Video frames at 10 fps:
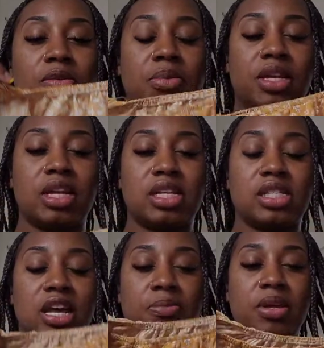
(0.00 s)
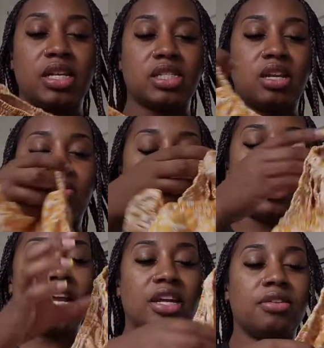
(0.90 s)
because I picked a
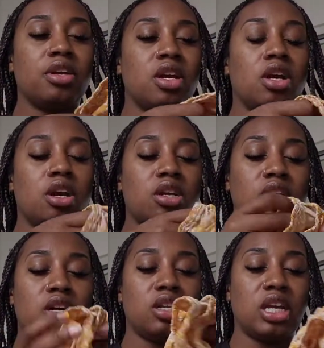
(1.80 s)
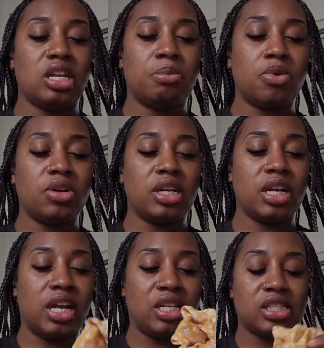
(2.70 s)
flight early in the morning.
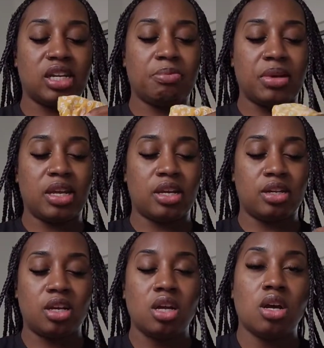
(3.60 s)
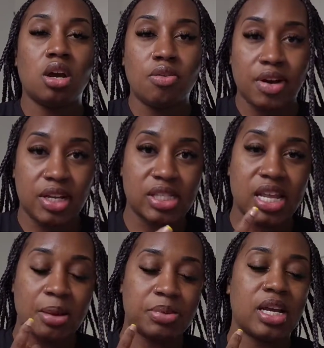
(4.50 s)
It ended up being around his
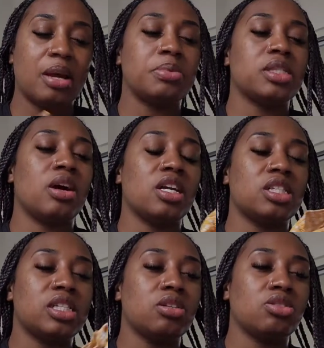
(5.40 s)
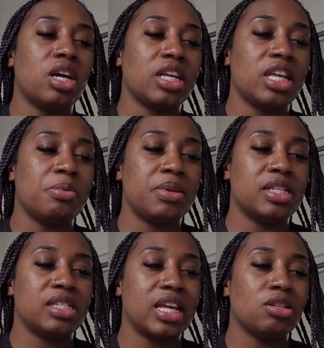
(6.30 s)
nap time. So I still try to keep his
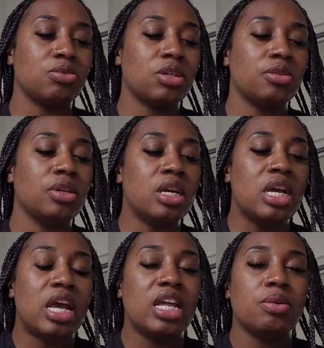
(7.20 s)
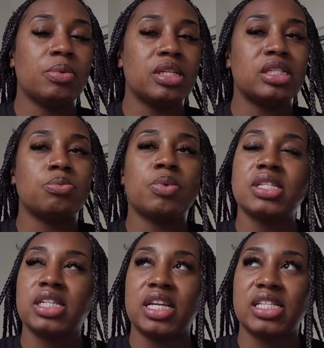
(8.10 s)
schedule, and it
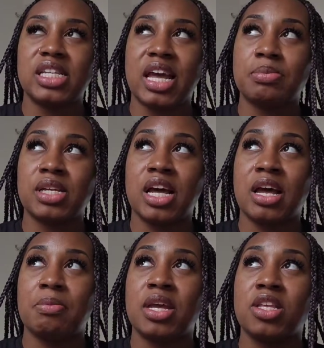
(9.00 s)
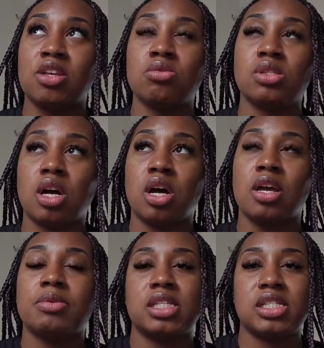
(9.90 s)
wasn't his nap time in Utah. It
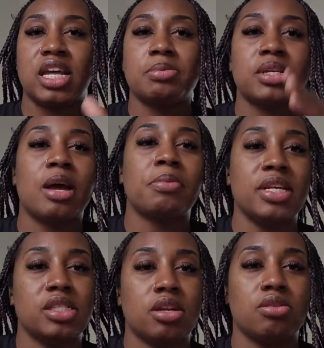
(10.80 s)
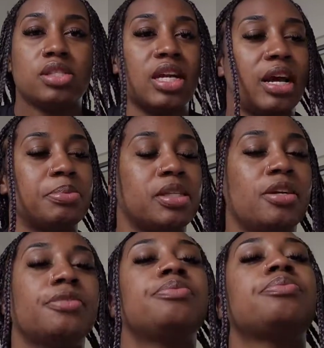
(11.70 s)
was his nap time East Coast time. So